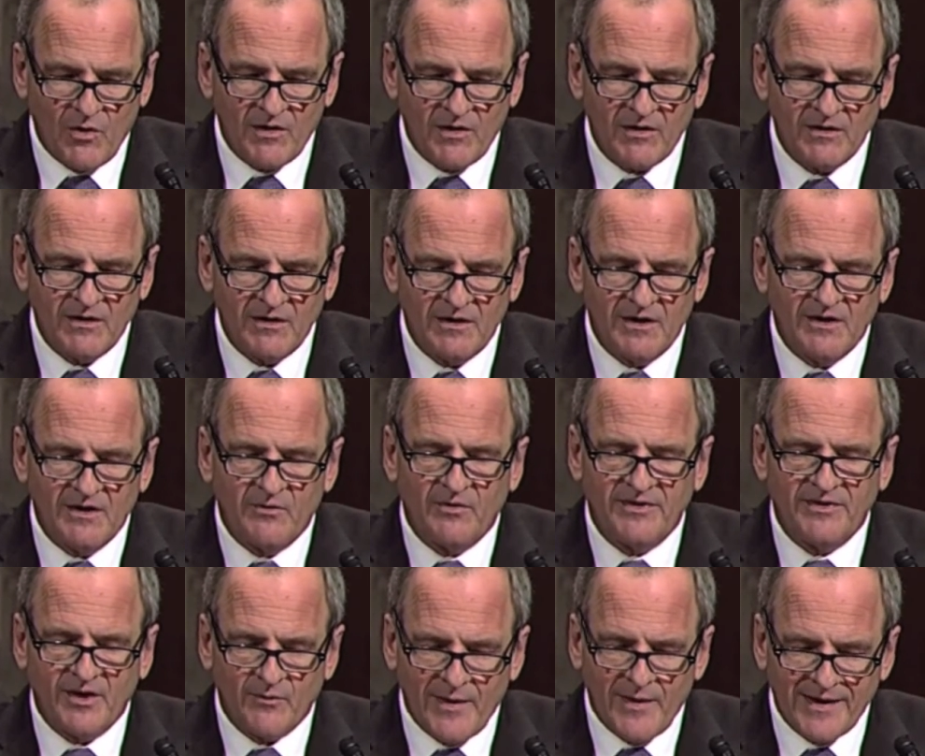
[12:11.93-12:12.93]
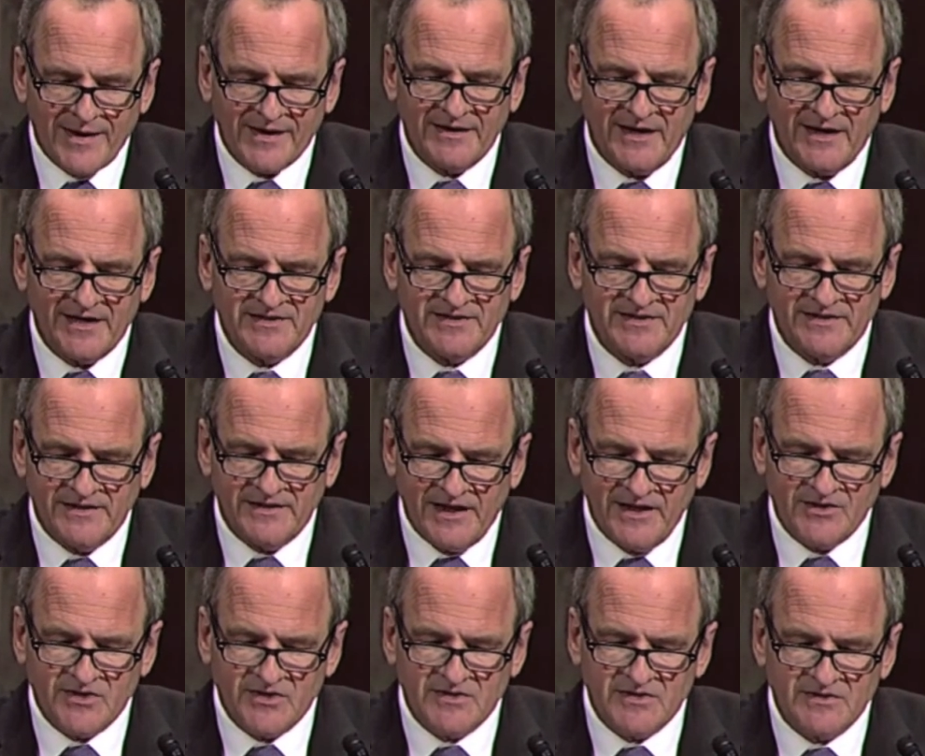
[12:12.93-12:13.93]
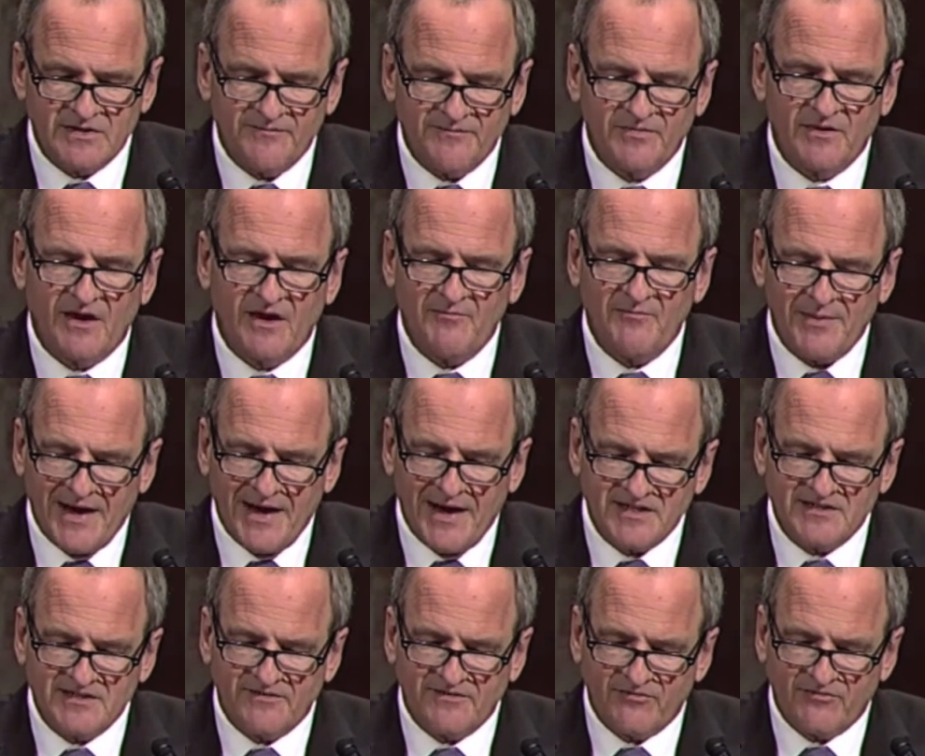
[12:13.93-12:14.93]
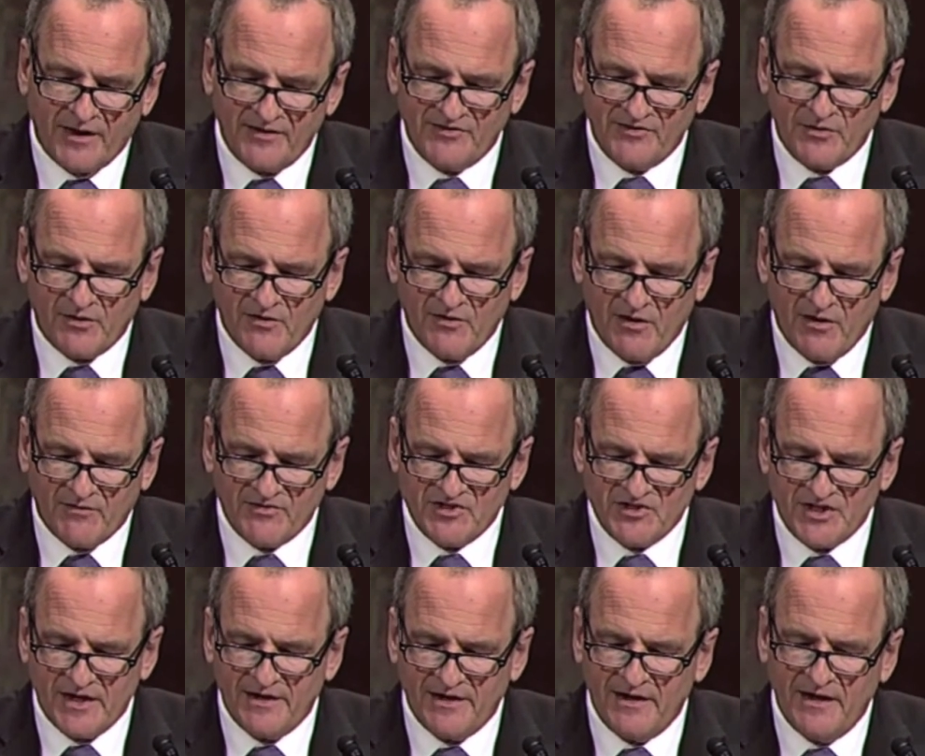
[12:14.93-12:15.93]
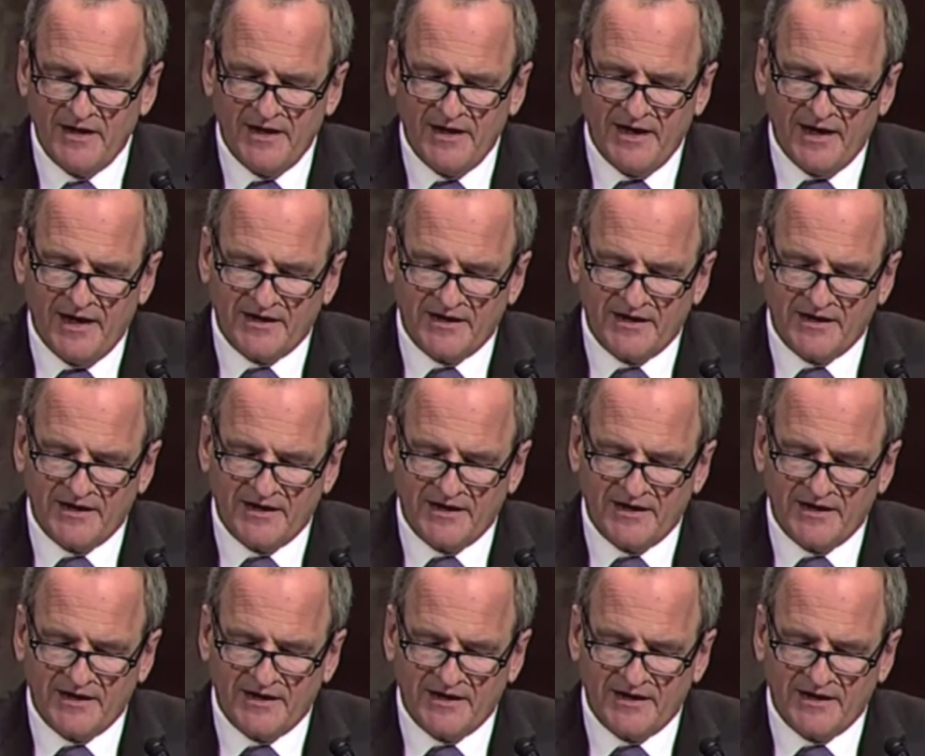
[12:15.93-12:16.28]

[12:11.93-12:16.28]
Or will they recognize the dangers of passive regulatory oversight